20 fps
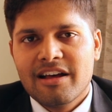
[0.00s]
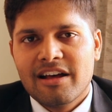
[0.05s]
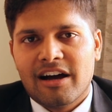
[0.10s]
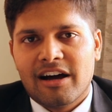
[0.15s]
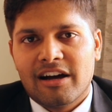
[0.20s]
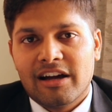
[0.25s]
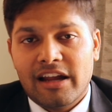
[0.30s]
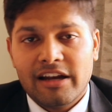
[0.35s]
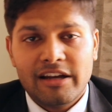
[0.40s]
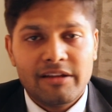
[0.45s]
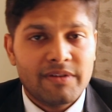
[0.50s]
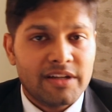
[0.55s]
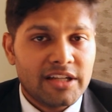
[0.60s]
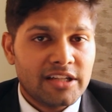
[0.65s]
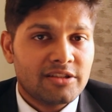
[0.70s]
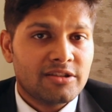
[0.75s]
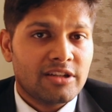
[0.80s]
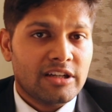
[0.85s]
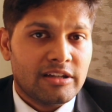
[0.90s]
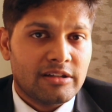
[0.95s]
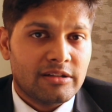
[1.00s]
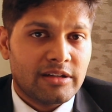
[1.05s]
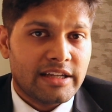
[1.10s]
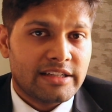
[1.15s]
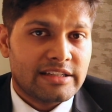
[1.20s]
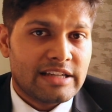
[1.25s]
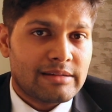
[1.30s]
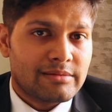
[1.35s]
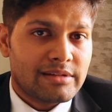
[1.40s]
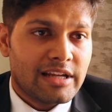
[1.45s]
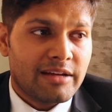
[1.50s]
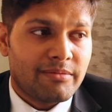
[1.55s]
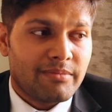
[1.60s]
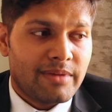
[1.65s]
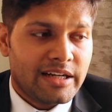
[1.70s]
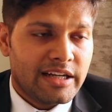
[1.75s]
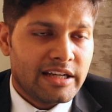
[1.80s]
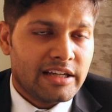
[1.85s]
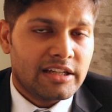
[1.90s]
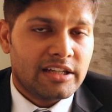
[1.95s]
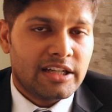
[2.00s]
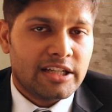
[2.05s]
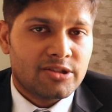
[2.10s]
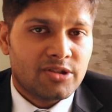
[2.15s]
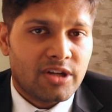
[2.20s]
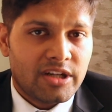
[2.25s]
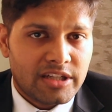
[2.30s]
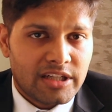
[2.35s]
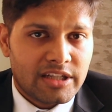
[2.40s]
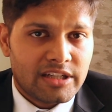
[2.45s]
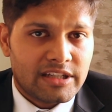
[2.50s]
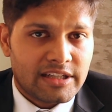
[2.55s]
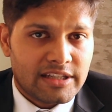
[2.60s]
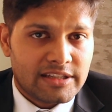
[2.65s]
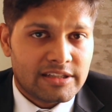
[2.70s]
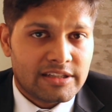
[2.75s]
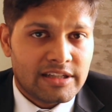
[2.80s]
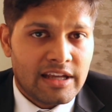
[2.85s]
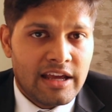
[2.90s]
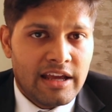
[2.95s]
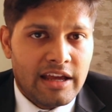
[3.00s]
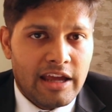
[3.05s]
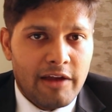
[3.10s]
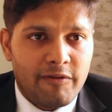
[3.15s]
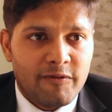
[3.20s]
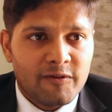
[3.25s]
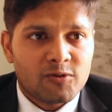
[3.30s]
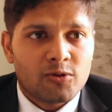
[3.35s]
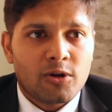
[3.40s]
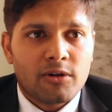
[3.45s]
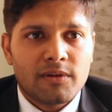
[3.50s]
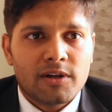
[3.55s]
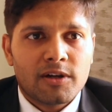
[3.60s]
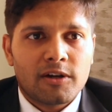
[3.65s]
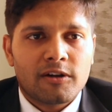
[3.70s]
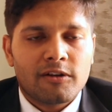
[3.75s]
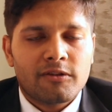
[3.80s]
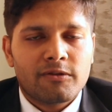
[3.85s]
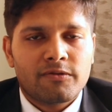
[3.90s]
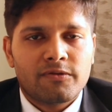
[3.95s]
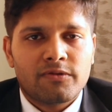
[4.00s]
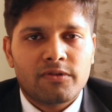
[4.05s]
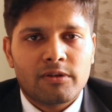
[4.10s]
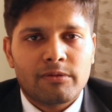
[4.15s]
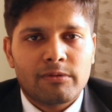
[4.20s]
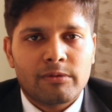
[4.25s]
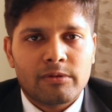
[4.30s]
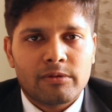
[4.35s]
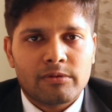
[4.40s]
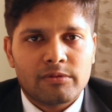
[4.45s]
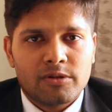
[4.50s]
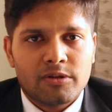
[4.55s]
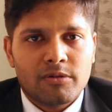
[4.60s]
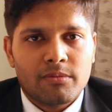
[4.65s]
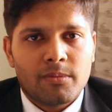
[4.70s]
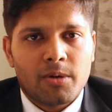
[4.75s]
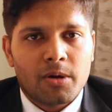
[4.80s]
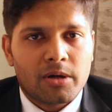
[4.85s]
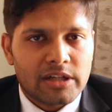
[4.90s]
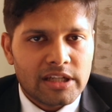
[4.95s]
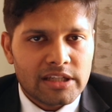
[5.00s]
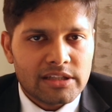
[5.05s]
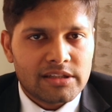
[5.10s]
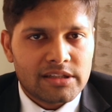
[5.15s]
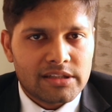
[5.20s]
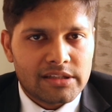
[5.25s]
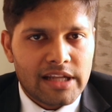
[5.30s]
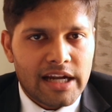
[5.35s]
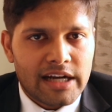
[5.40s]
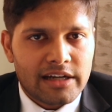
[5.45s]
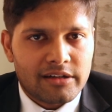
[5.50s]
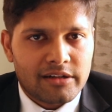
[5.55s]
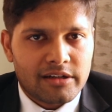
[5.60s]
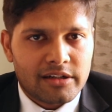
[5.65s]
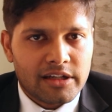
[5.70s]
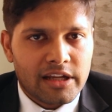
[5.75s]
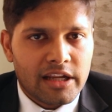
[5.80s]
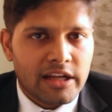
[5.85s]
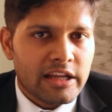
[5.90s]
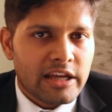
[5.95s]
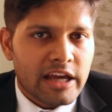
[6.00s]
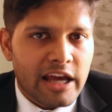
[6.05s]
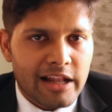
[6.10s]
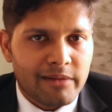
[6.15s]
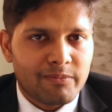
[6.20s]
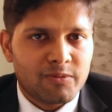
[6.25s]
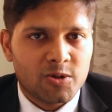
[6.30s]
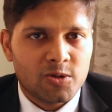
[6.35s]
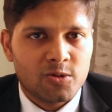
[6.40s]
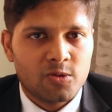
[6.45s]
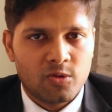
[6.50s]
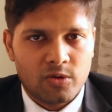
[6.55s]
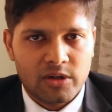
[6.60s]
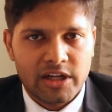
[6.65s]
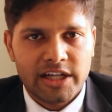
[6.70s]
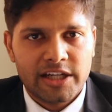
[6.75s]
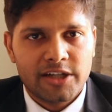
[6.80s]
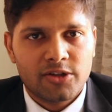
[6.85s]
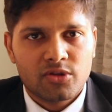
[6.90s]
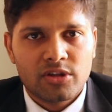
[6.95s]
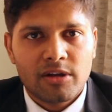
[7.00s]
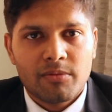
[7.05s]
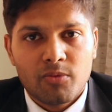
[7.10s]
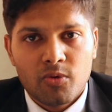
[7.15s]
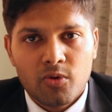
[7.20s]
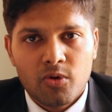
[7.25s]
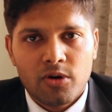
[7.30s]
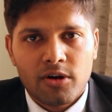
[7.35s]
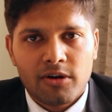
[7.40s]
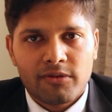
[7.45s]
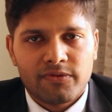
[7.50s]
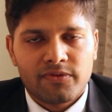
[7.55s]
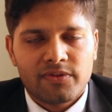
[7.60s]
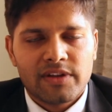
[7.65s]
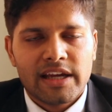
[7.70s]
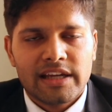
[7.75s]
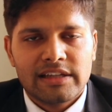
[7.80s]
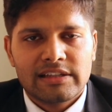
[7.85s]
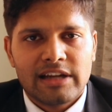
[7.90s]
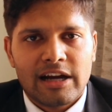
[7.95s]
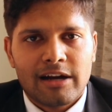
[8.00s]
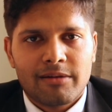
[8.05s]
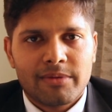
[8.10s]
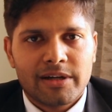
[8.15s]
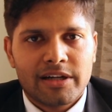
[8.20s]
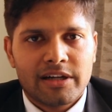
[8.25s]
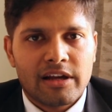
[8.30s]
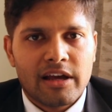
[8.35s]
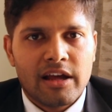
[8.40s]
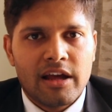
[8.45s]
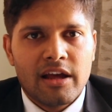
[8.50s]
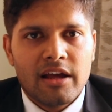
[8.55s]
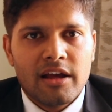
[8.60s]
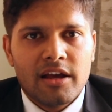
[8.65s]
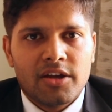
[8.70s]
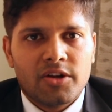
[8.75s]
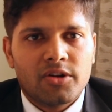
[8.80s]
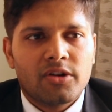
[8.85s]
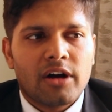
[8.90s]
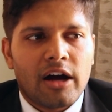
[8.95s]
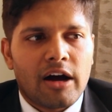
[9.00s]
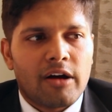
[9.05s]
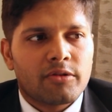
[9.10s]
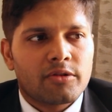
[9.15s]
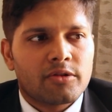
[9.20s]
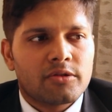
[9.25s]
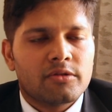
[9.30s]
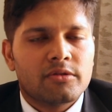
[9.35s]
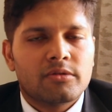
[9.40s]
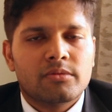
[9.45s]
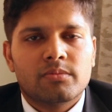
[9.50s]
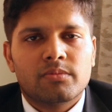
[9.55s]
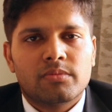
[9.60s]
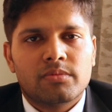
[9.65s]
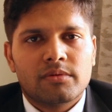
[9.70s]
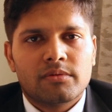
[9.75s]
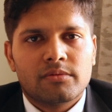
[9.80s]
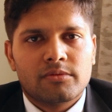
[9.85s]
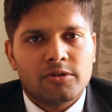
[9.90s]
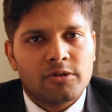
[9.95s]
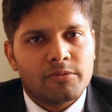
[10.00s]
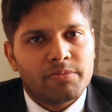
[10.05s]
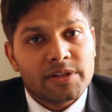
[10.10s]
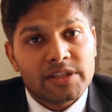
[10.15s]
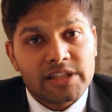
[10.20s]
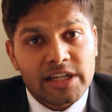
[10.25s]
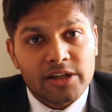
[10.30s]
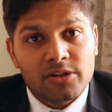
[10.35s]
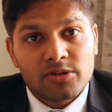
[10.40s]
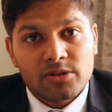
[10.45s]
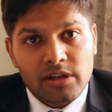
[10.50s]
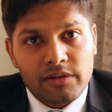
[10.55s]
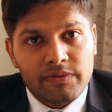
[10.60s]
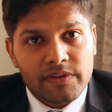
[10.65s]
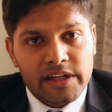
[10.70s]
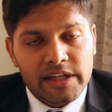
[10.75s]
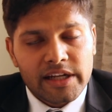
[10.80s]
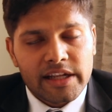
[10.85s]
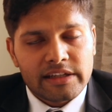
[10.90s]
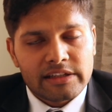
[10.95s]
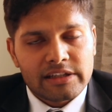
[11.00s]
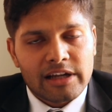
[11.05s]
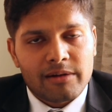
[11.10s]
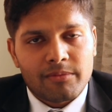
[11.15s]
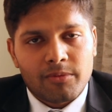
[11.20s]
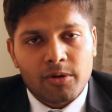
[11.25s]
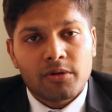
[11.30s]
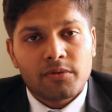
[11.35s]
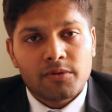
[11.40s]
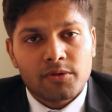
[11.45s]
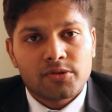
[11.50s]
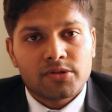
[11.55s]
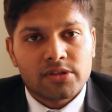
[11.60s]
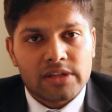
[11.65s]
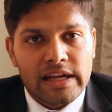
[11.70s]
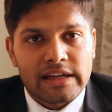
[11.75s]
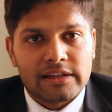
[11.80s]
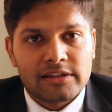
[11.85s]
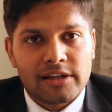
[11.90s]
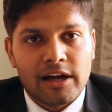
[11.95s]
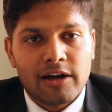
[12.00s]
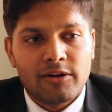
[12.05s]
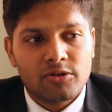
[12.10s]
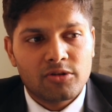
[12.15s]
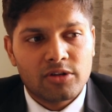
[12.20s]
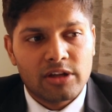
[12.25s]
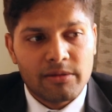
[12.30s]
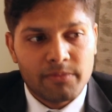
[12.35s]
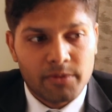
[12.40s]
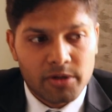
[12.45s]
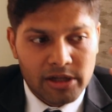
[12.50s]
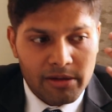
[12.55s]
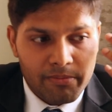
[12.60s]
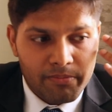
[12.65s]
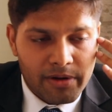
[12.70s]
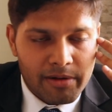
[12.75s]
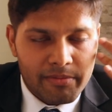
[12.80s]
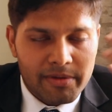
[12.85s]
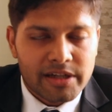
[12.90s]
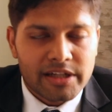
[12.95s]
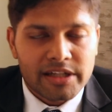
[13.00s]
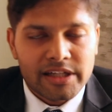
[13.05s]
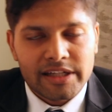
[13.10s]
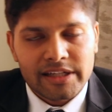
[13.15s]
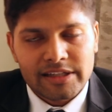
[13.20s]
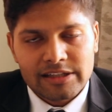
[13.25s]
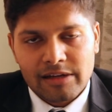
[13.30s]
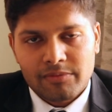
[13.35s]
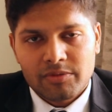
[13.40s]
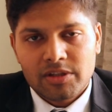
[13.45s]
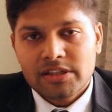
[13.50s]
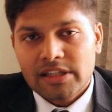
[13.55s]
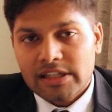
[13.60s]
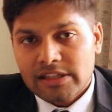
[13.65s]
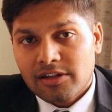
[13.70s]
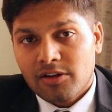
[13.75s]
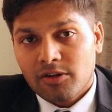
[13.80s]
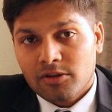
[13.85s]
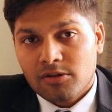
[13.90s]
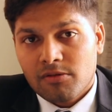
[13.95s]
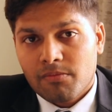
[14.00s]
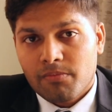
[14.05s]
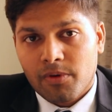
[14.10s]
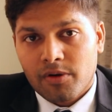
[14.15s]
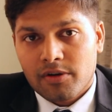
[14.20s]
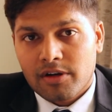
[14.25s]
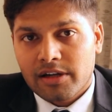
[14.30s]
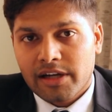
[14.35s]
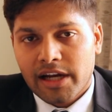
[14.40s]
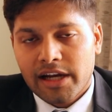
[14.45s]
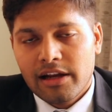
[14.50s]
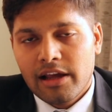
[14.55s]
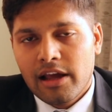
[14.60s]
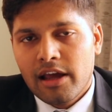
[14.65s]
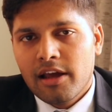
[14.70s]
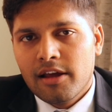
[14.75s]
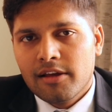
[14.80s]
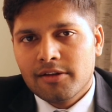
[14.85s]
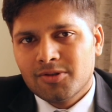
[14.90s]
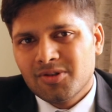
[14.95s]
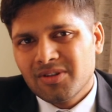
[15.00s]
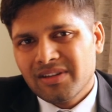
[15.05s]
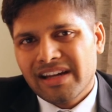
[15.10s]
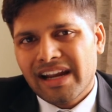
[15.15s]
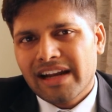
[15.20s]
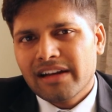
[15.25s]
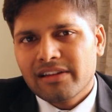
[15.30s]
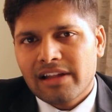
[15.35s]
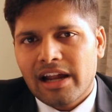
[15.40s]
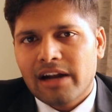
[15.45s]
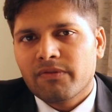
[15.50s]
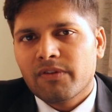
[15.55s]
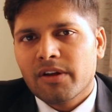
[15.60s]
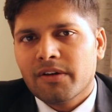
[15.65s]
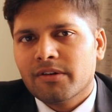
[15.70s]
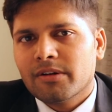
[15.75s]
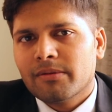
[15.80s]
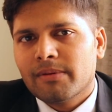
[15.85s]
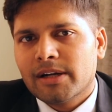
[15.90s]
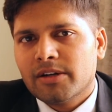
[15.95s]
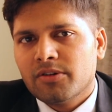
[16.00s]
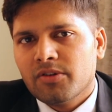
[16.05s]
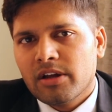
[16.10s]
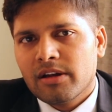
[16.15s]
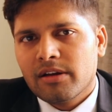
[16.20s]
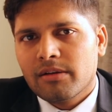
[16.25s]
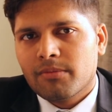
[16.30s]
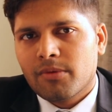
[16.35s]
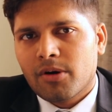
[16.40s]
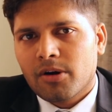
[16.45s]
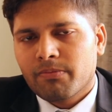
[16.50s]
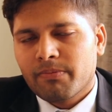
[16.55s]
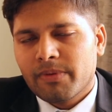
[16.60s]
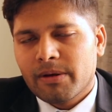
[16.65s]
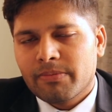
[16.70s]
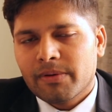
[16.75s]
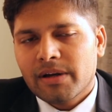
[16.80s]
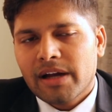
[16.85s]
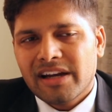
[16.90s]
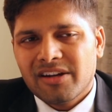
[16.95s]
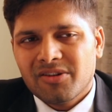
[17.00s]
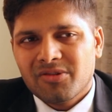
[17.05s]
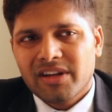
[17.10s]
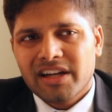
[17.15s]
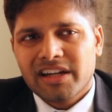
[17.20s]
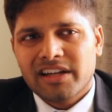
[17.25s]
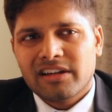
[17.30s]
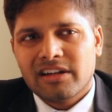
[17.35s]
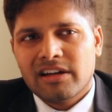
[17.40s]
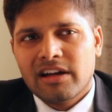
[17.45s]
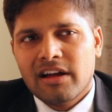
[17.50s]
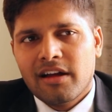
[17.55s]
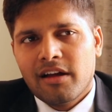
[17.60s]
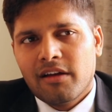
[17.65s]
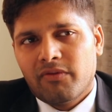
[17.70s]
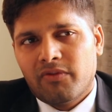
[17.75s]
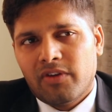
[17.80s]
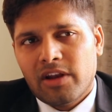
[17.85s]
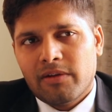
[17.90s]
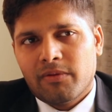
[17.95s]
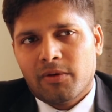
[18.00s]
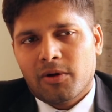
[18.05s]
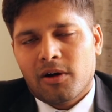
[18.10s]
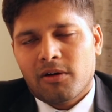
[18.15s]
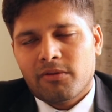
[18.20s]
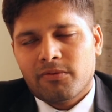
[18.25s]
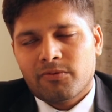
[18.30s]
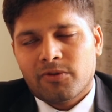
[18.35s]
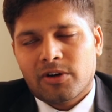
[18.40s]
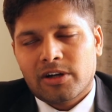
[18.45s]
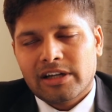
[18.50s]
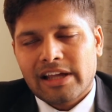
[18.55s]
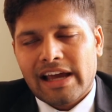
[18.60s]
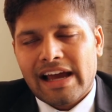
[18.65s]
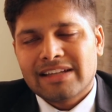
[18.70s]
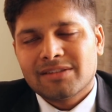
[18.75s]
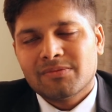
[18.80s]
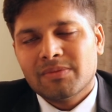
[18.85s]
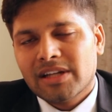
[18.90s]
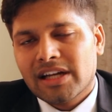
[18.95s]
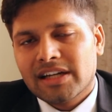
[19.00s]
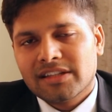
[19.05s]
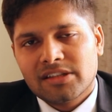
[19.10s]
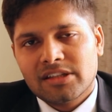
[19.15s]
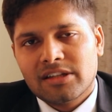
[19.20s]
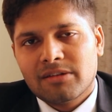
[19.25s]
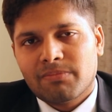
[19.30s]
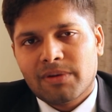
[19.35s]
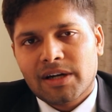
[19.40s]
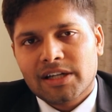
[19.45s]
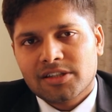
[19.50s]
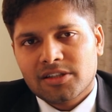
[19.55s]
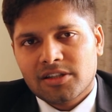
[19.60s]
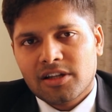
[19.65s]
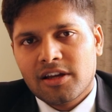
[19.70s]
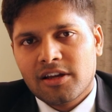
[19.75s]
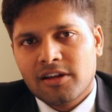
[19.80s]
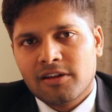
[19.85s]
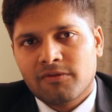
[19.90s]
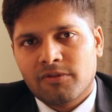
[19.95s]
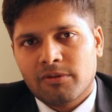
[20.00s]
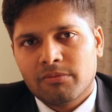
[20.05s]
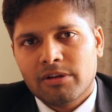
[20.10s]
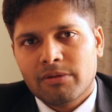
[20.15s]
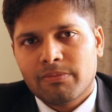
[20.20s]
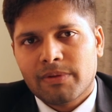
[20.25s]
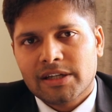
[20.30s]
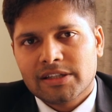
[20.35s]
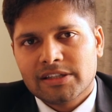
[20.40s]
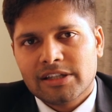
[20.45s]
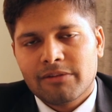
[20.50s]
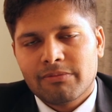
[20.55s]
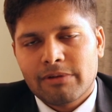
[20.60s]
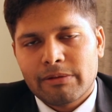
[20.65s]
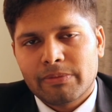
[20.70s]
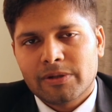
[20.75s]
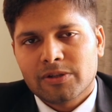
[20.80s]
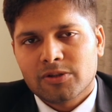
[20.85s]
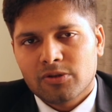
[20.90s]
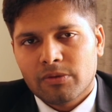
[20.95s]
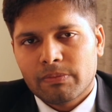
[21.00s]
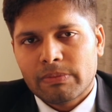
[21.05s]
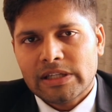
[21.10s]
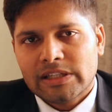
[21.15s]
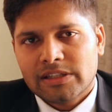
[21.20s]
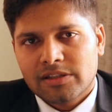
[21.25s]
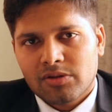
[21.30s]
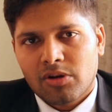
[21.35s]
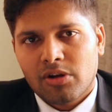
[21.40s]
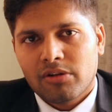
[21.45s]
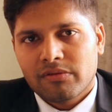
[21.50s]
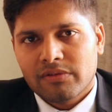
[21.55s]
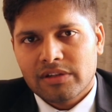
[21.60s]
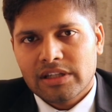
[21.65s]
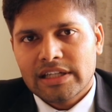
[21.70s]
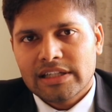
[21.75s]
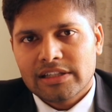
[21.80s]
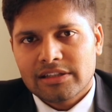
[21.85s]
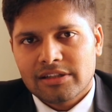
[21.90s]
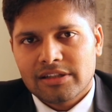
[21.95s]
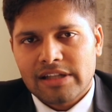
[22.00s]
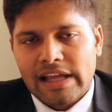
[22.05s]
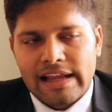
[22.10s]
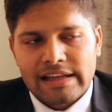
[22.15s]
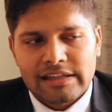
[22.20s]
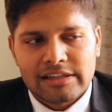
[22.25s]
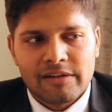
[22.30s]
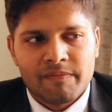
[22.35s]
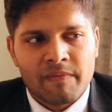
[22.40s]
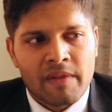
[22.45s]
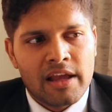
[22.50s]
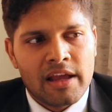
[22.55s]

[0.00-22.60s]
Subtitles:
And even in the exams like medical and joint entrance, if you solve a lot of, you know, mock tests, that really helps you get into the mood of the exam and, you know, how to, you know, present yourself in an exam, all of those things, how to keep your temperament in an exam. These things are also important, right? So you get that flavor by doing mock paper, and you get a flavor of what has been asked in the past from the past year paper. So please solve these things.